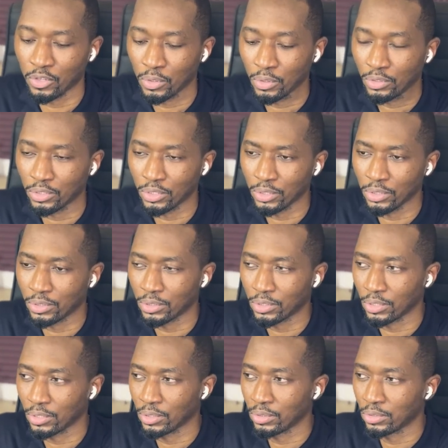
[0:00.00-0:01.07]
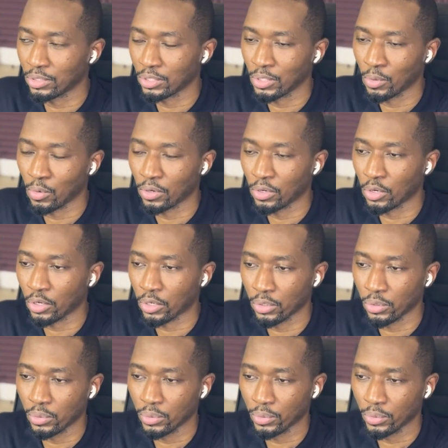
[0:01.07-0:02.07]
Do you want a clue?